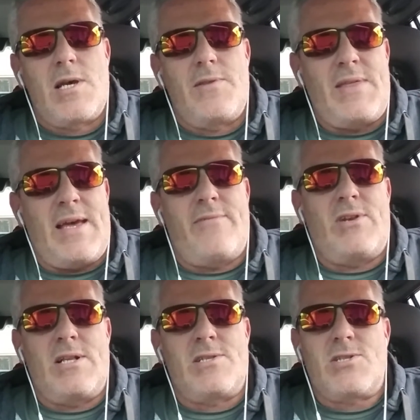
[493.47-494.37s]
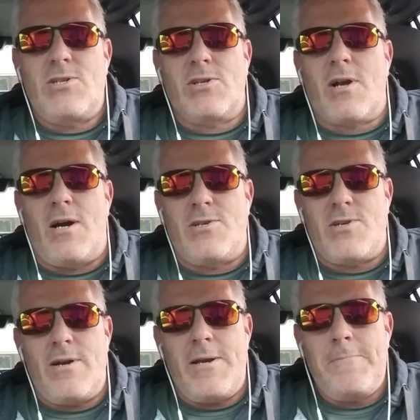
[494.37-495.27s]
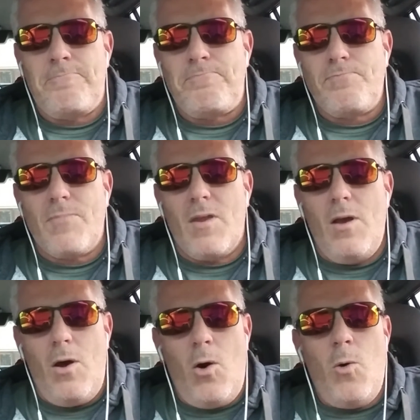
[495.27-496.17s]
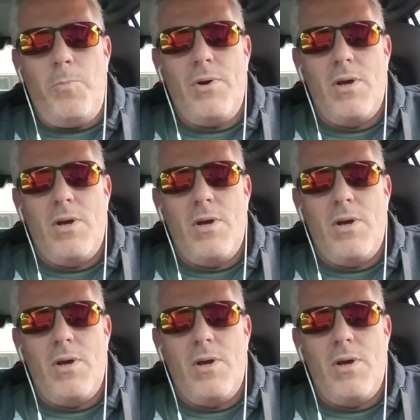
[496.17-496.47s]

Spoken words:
the evidence to the contrary. Hope